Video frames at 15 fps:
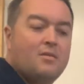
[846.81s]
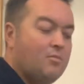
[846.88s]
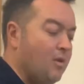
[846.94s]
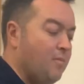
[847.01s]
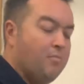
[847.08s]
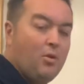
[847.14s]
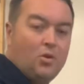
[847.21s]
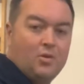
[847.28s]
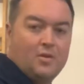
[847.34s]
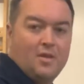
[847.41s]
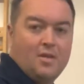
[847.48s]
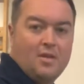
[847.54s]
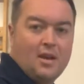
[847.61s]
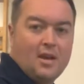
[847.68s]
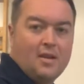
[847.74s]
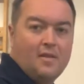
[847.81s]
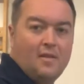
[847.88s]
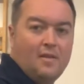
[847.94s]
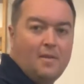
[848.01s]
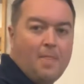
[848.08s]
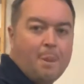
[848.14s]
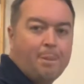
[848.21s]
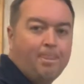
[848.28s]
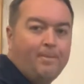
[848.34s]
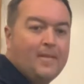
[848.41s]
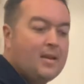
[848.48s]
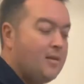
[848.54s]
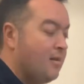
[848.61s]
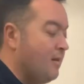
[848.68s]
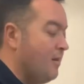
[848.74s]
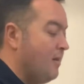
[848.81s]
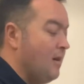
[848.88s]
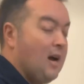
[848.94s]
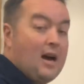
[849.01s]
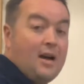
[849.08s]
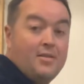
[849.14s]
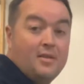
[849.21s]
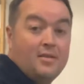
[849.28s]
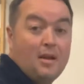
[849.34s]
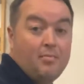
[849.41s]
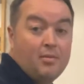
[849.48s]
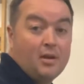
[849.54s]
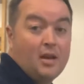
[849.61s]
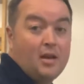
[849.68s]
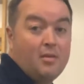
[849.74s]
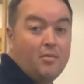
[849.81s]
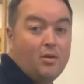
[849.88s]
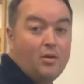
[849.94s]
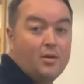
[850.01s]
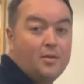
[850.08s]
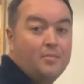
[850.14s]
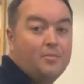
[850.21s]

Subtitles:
with books and things and the separate keyboard.